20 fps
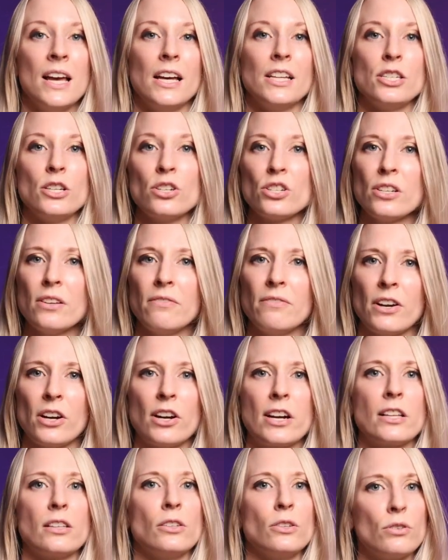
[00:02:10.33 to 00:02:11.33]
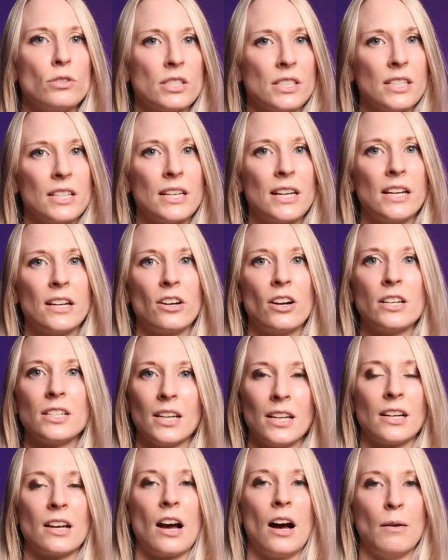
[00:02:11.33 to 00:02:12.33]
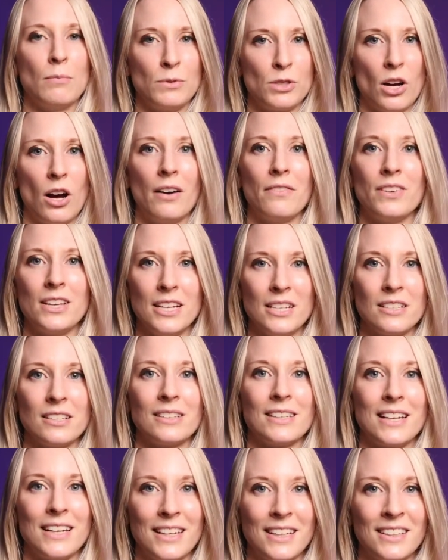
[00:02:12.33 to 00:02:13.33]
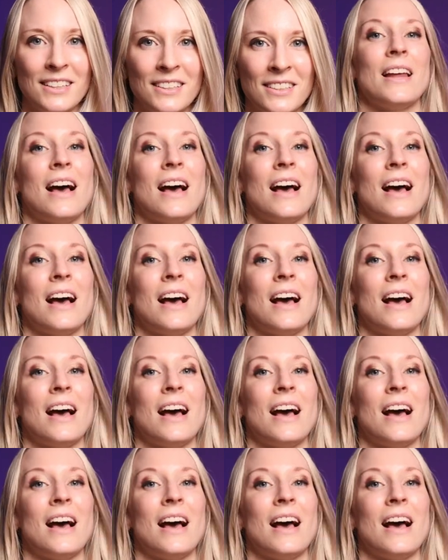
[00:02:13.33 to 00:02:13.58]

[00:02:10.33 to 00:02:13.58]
it's usually very loosely adherent and comes off easily.